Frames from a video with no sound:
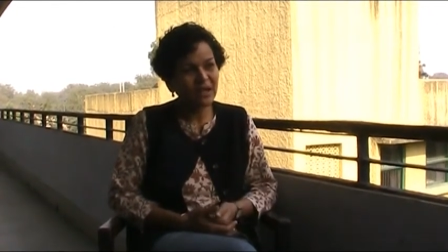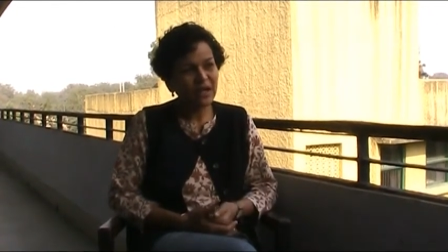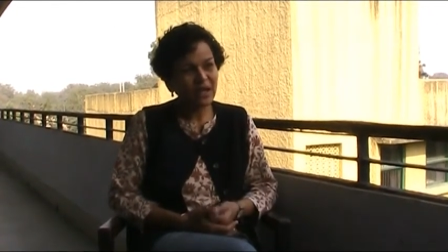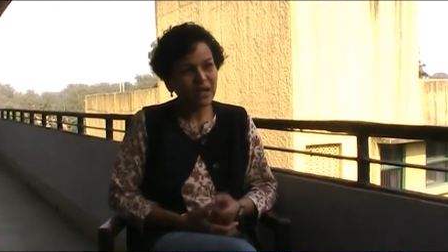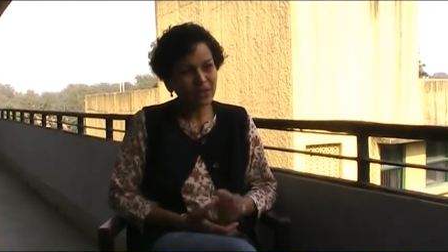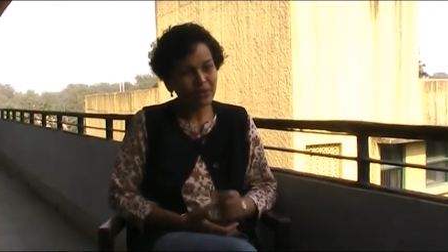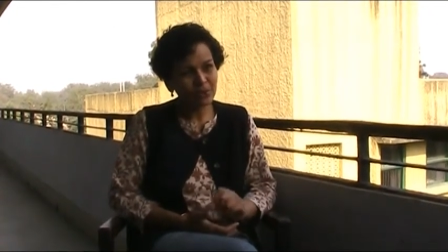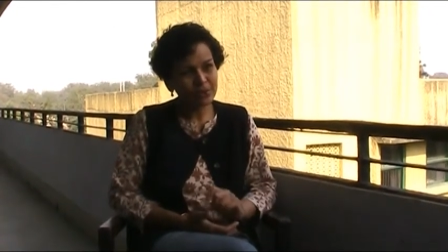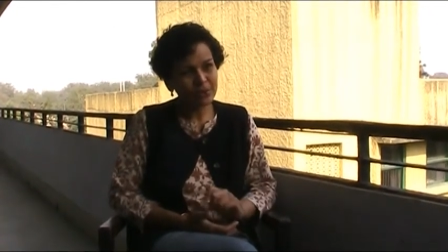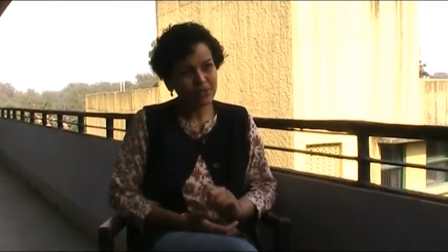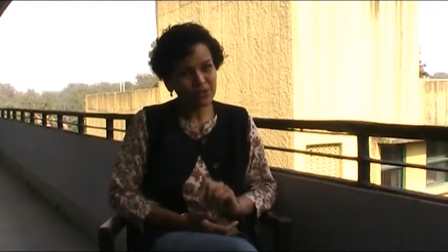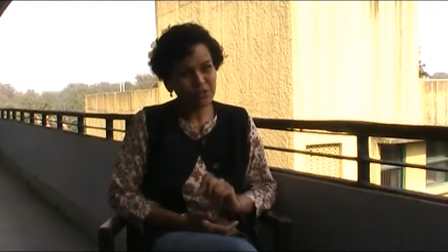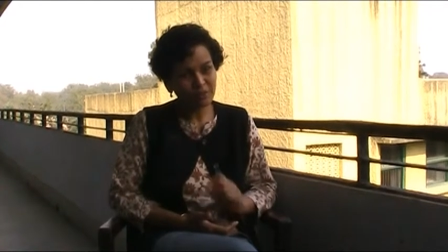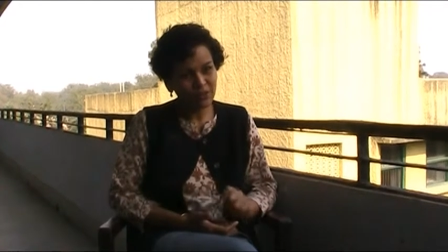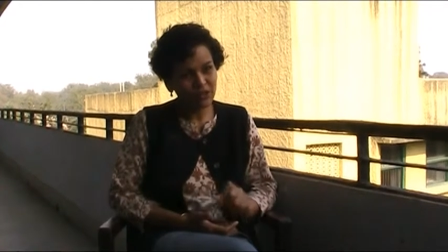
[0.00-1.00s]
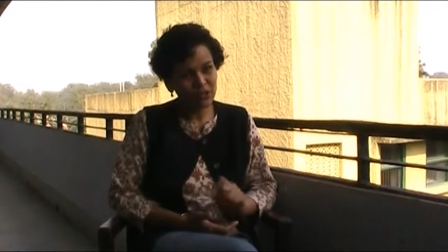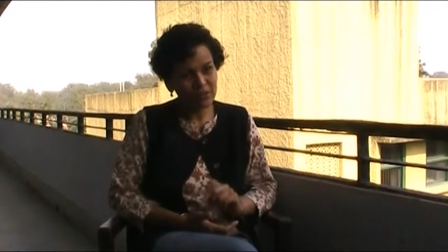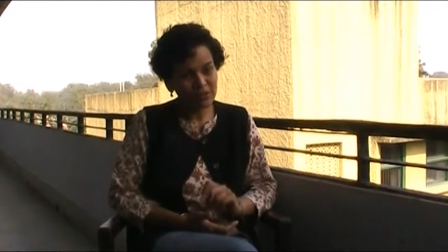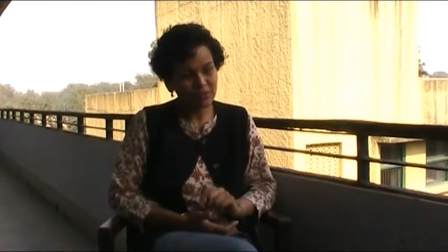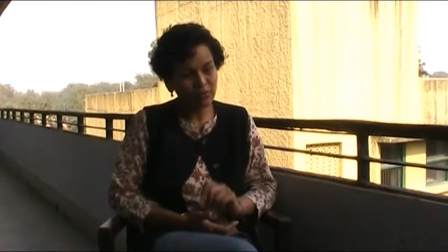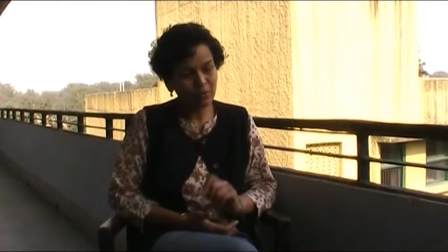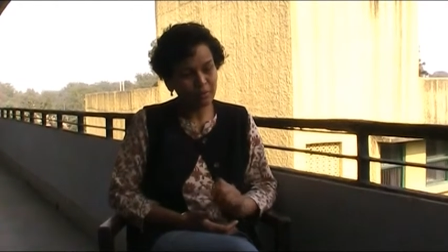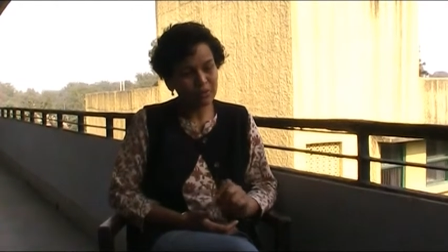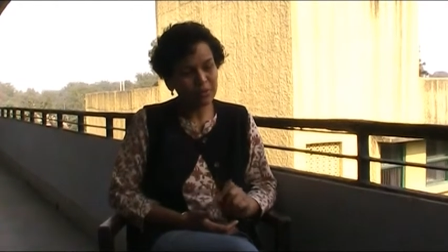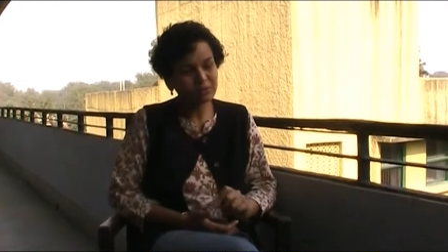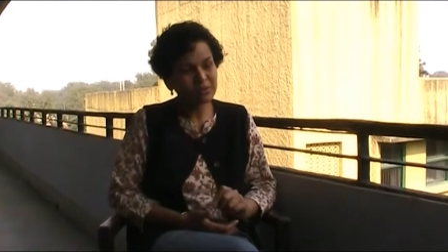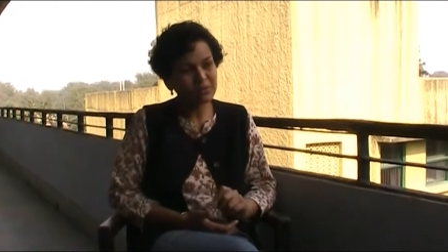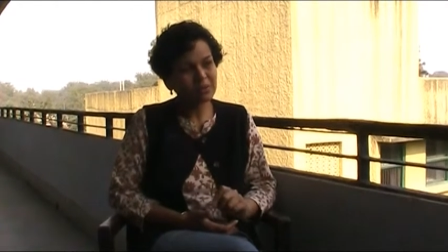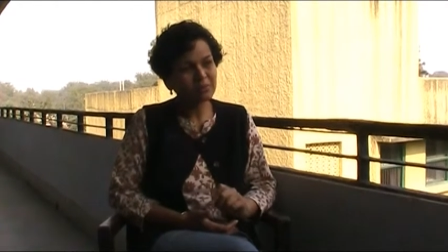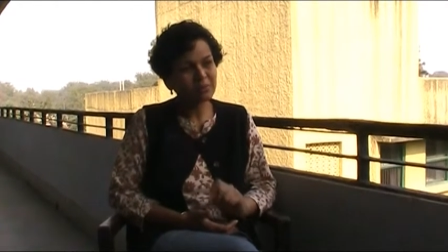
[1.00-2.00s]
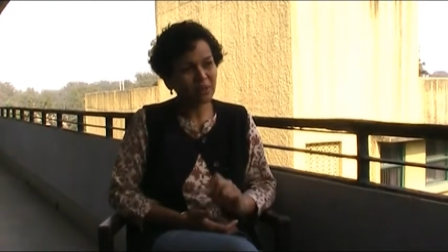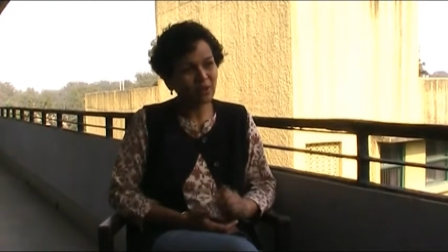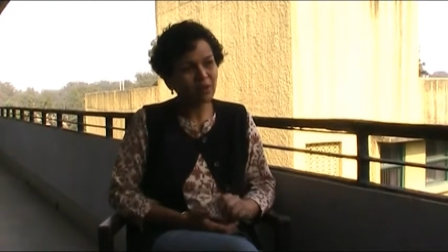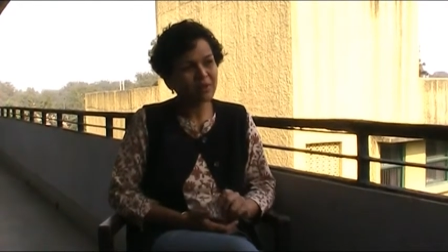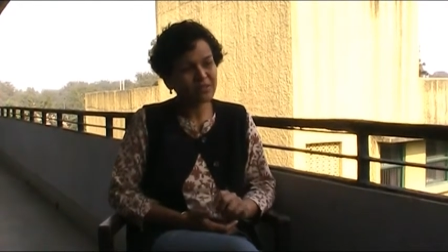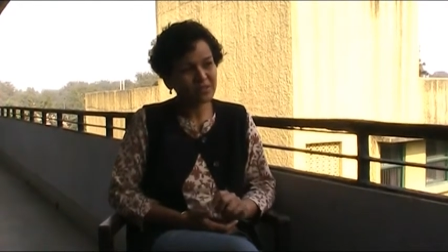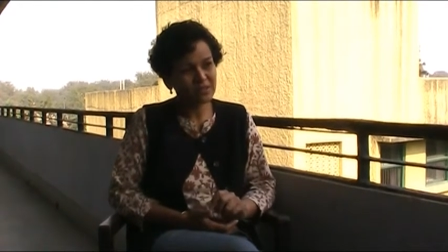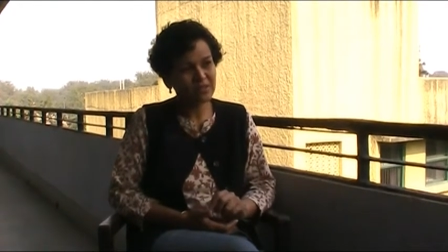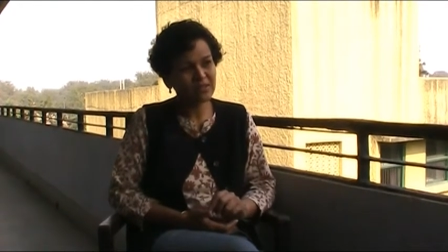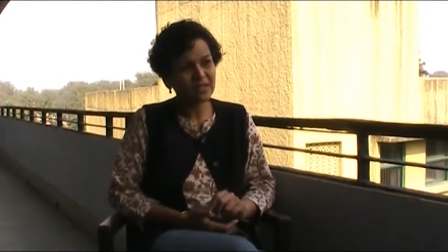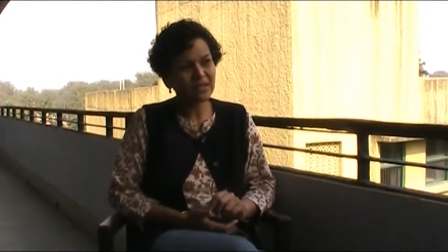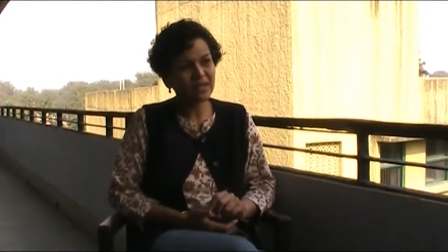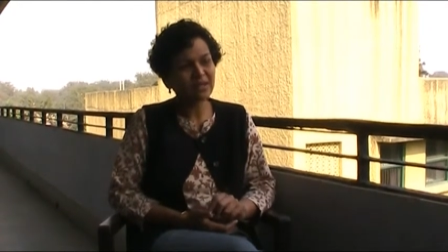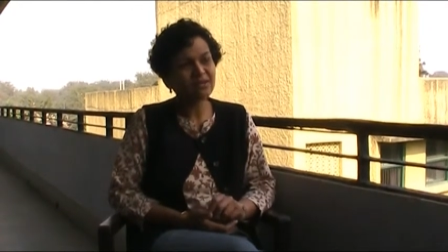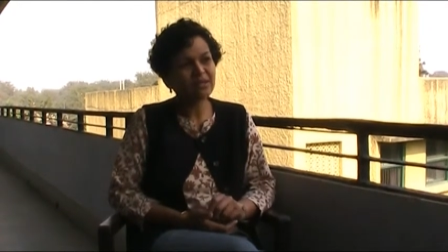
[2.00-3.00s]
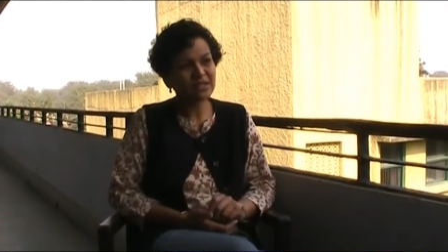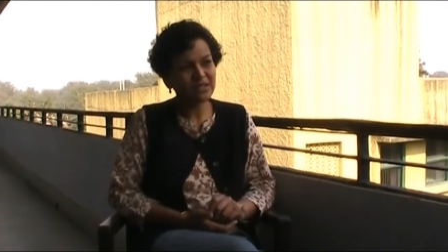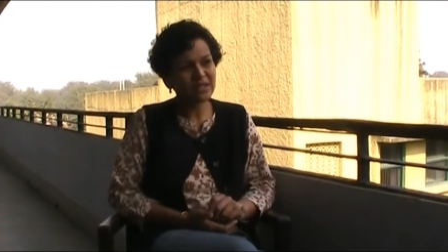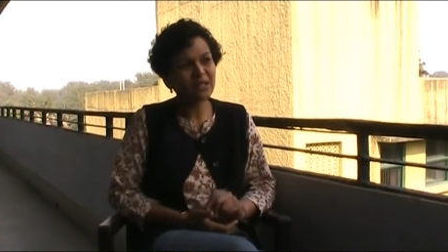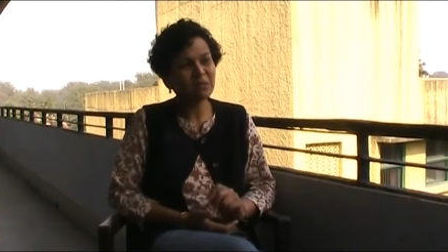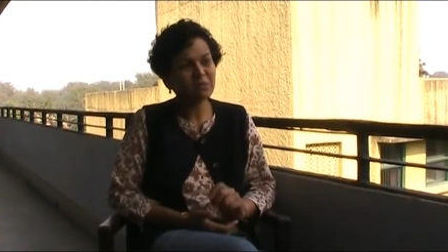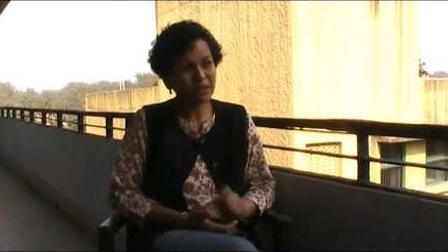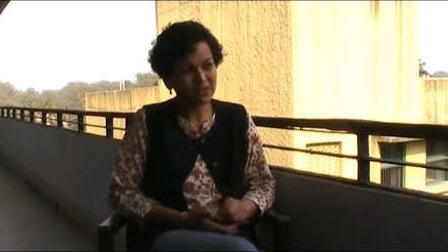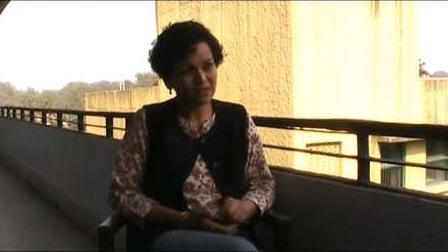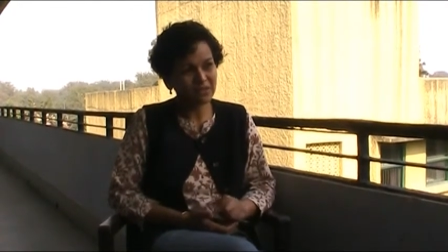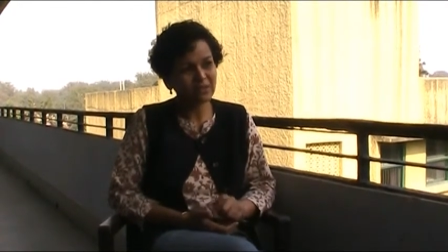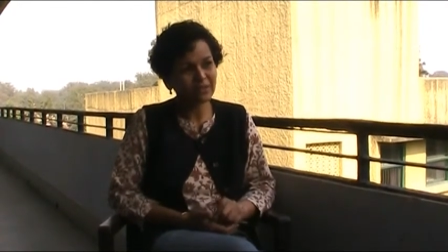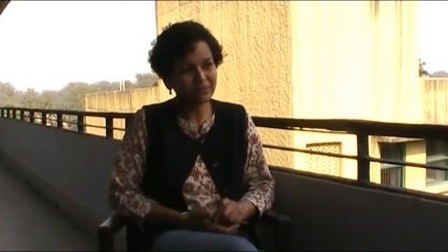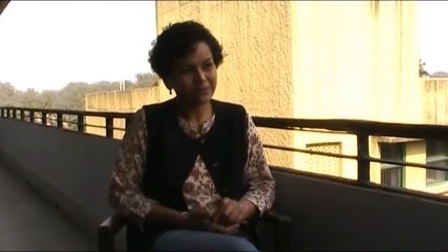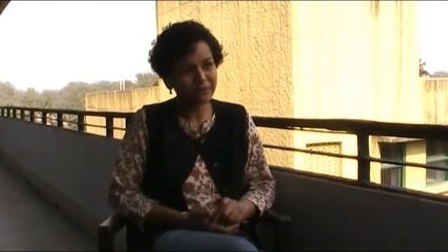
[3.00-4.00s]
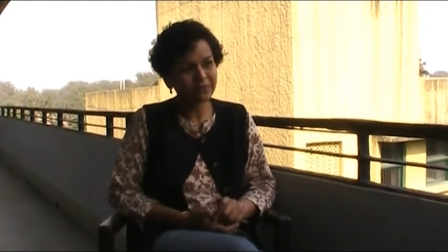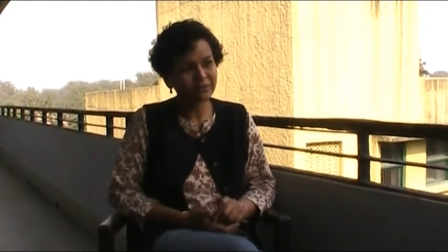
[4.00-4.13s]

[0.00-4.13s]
are also special for people because they are created by the river.